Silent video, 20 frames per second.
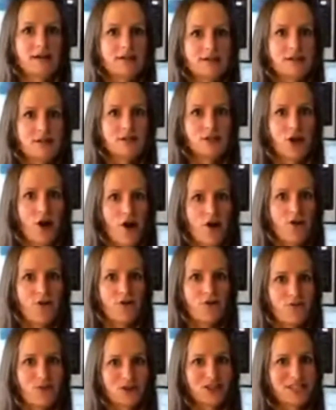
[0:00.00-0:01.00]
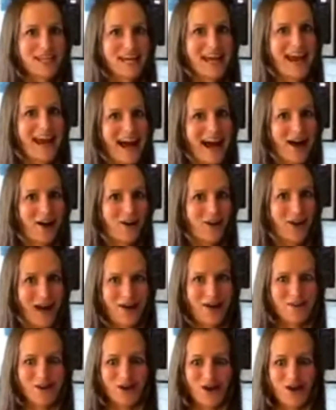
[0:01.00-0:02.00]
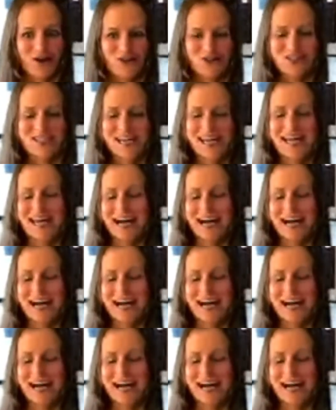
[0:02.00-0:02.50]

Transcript: So we'll see how it goes.